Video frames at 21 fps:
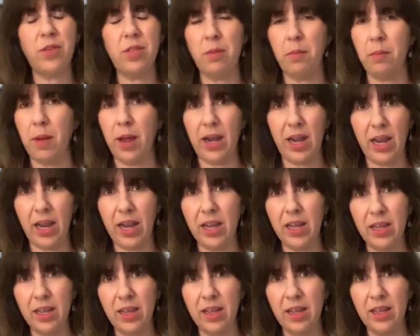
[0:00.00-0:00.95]
this for the
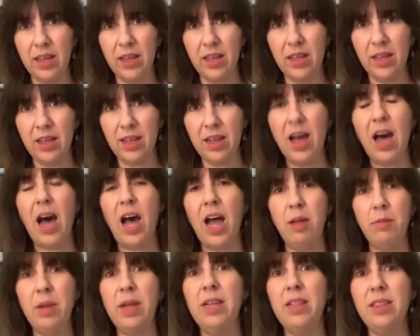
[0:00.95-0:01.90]
money.
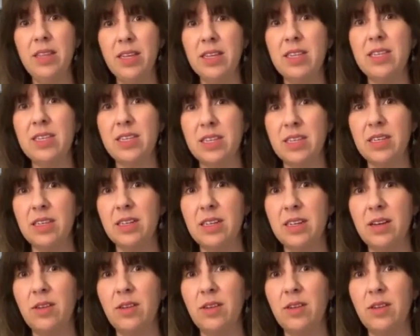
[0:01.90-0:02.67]
I'm in this